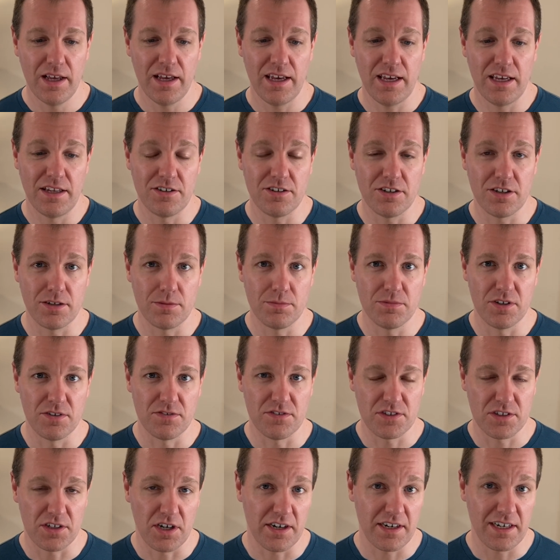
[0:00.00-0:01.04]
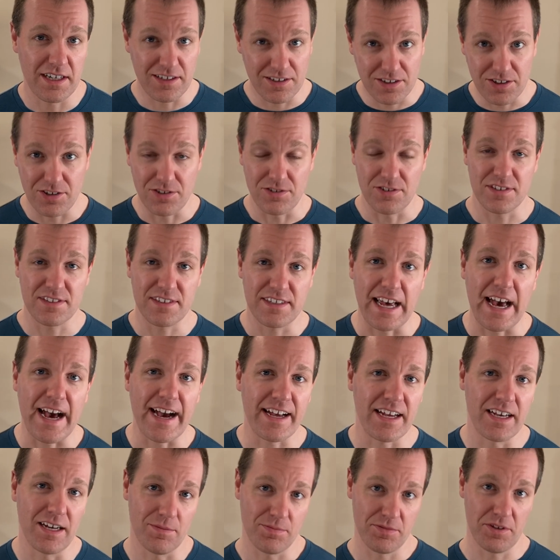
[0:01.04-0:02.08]
in terms of starting to
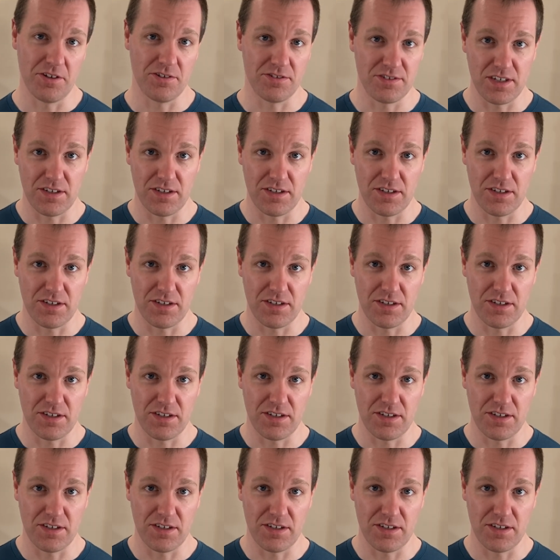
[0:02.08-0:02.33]
stack up those